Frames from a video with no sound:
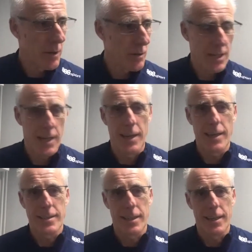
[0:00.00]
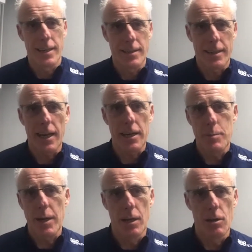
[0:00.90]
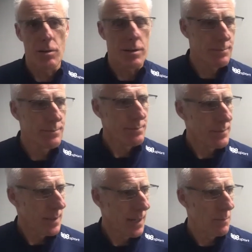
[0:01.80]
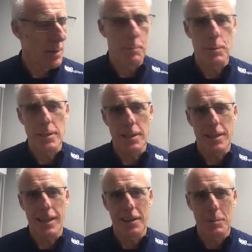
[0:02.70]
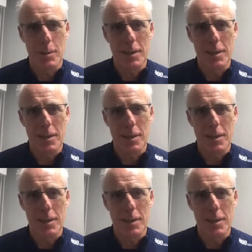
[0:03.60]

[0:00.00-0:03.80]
it was our night tonight. You carry a bit of luck. I'm happy to carry a bit.